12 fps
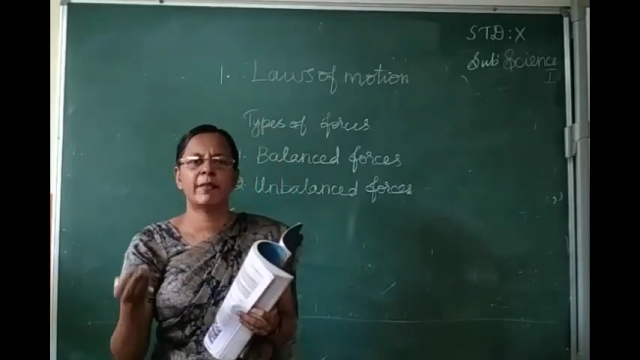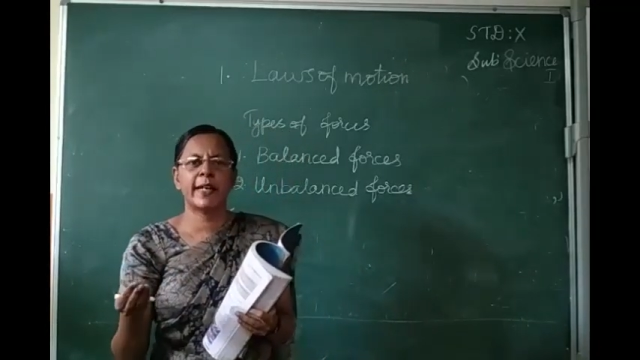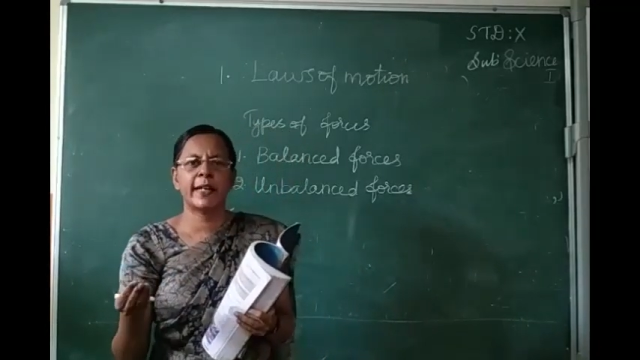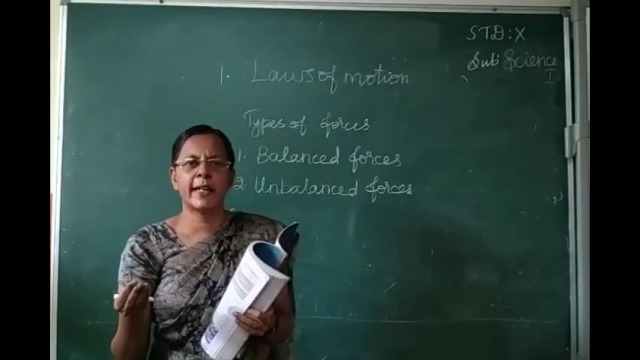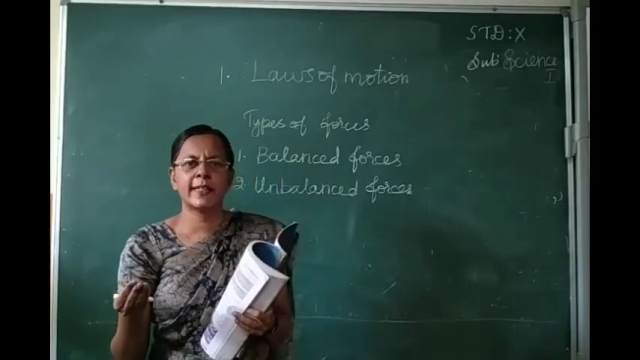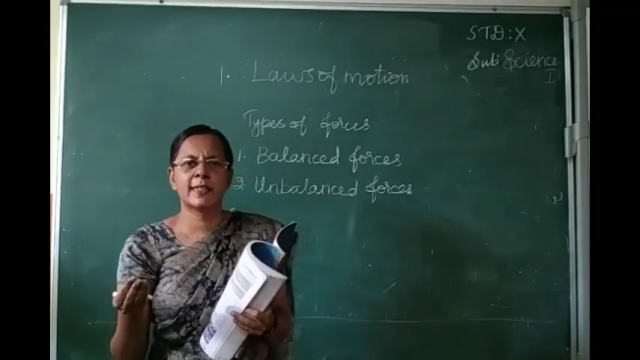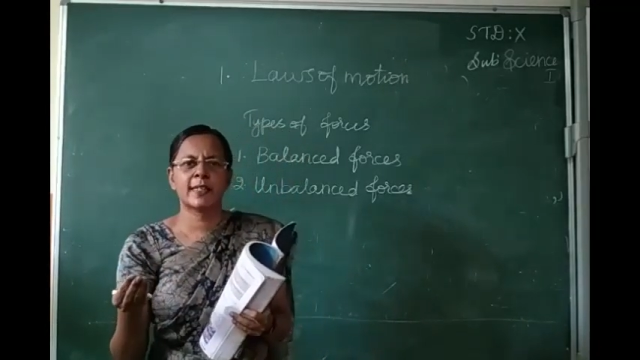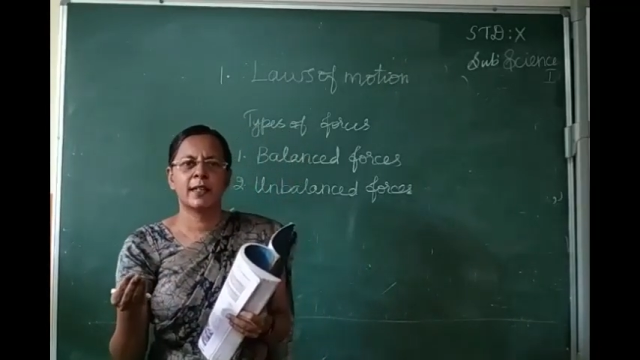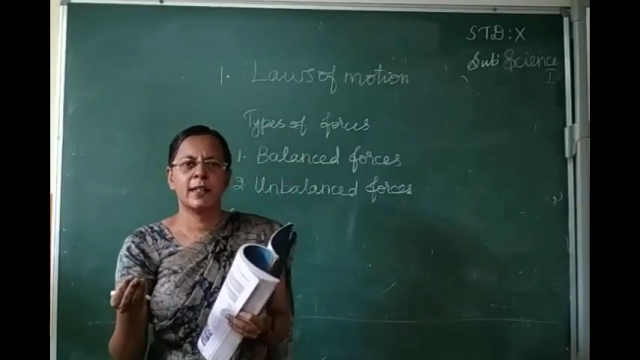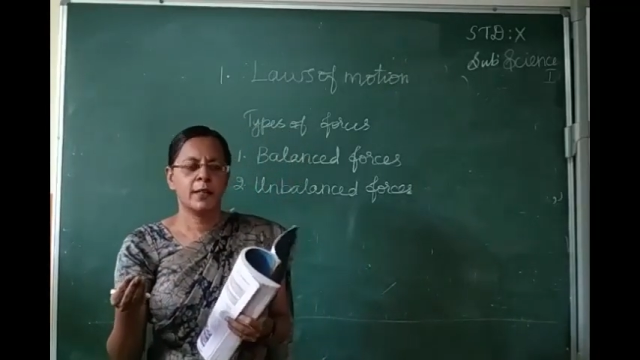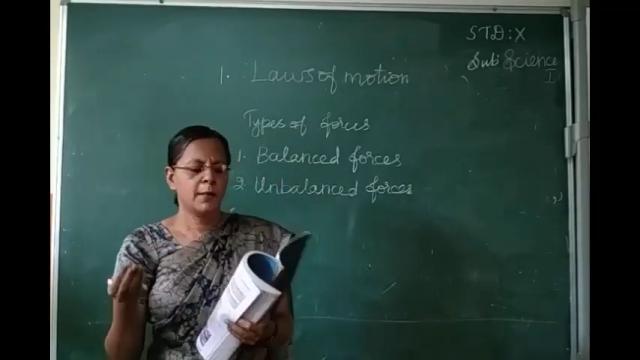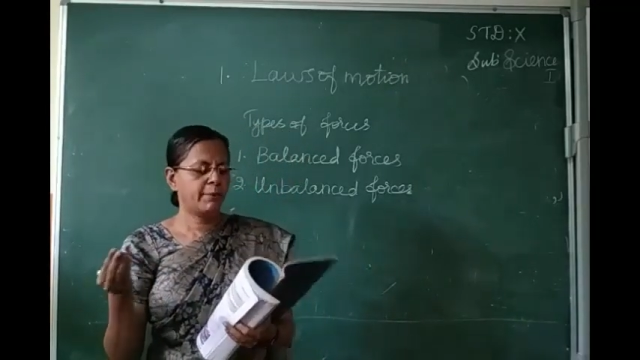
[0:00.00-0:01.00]

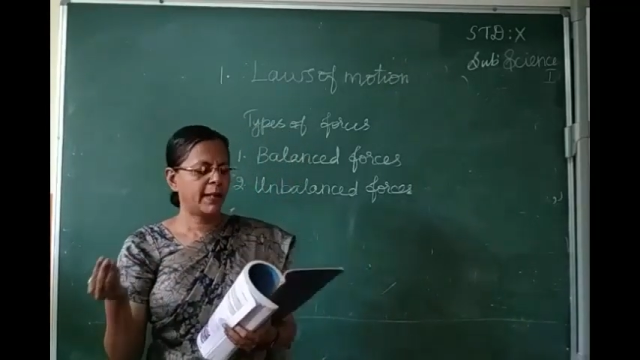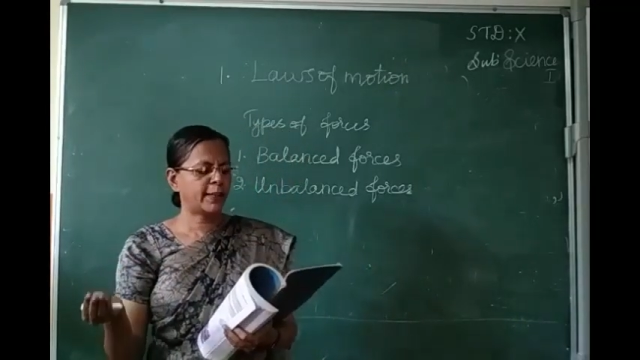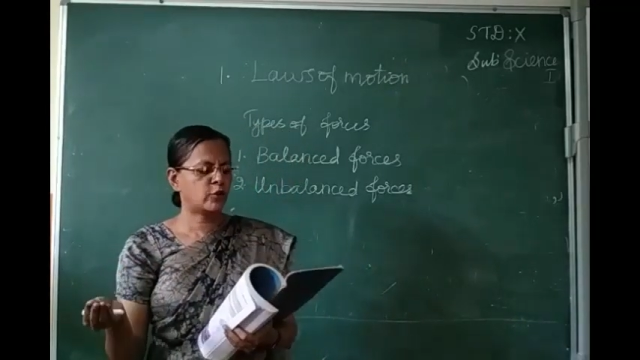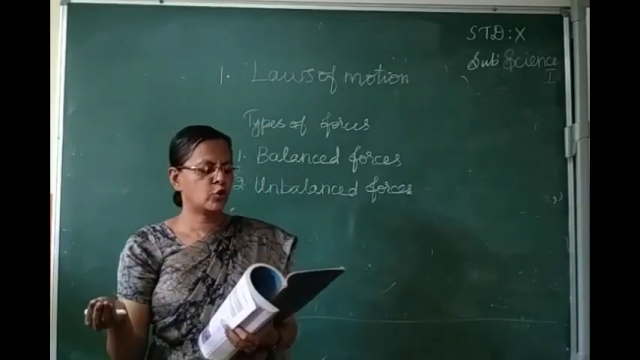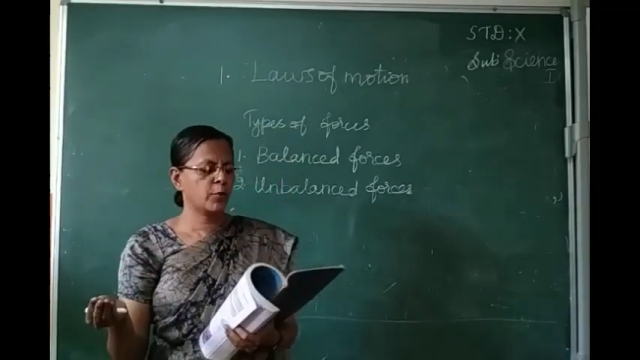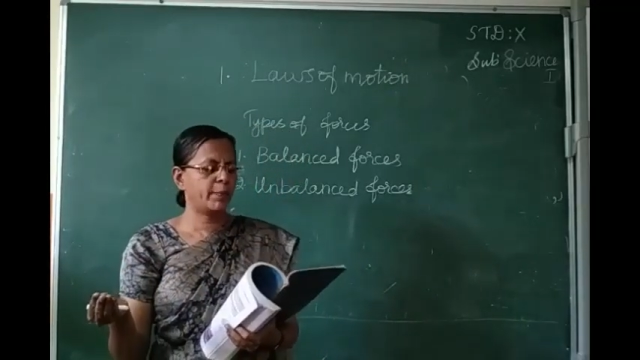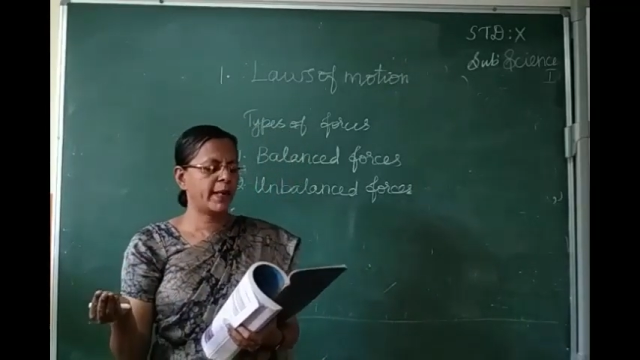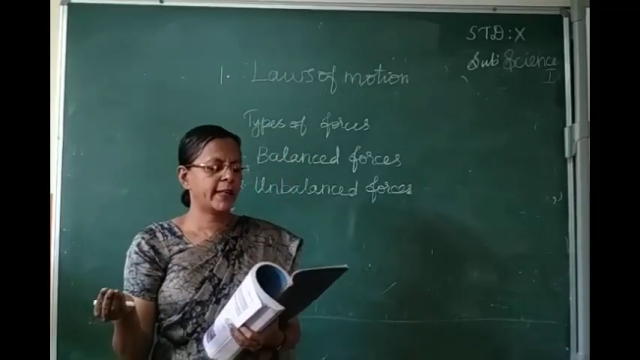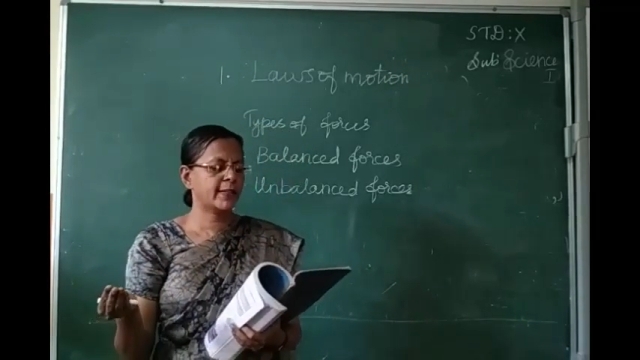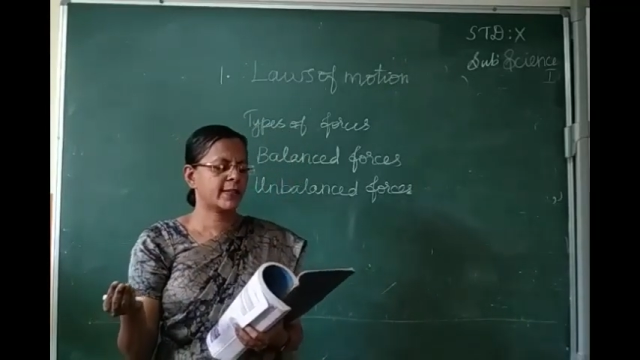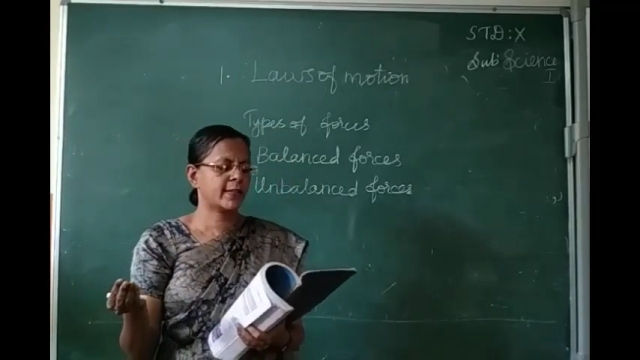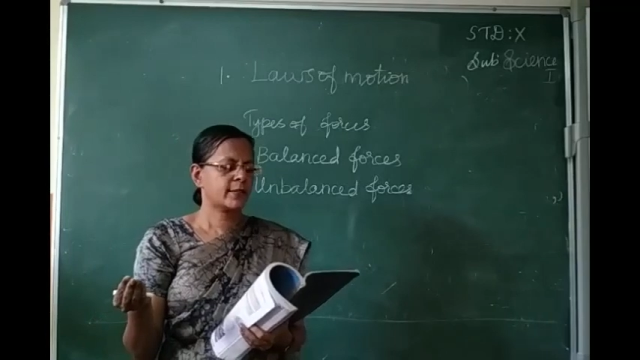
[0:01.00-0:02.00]
varies place to
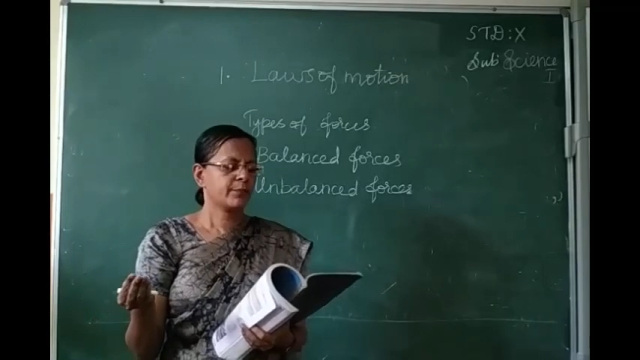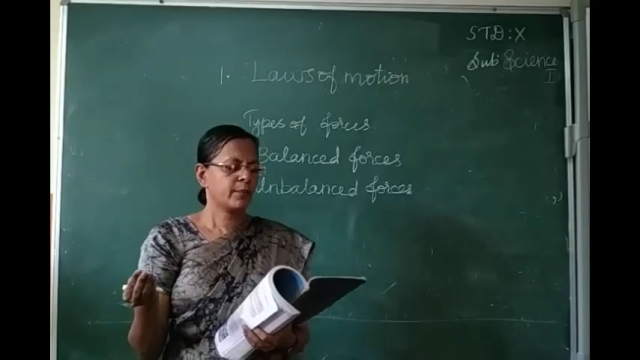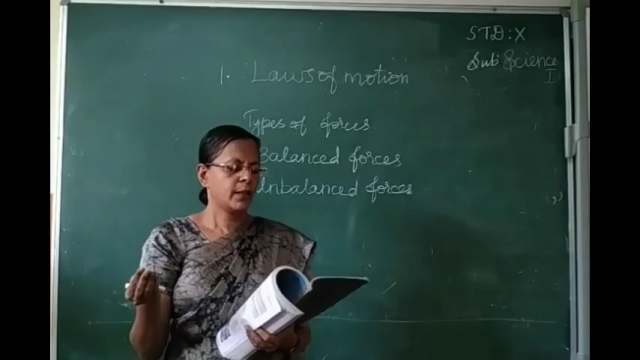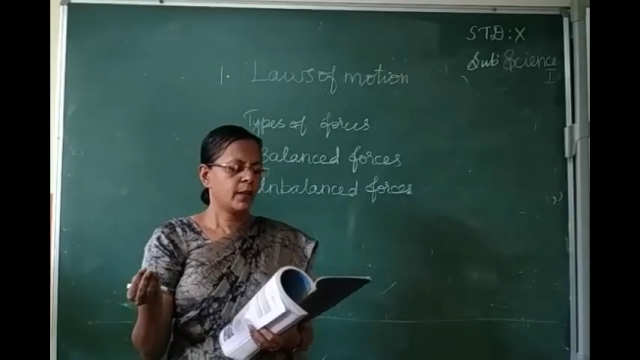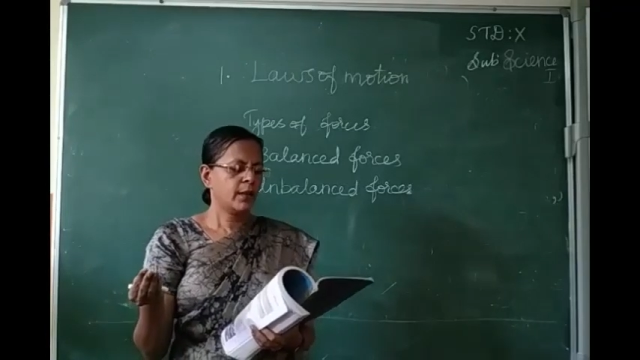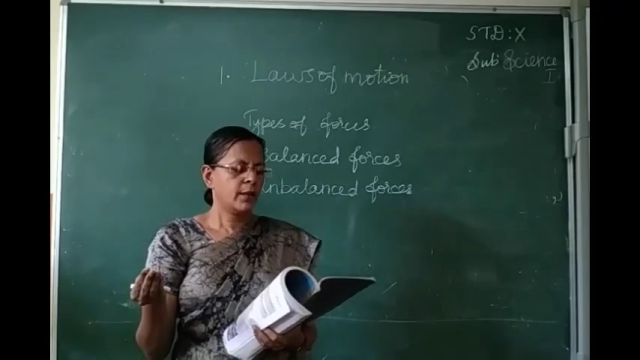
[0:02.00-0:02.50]
place.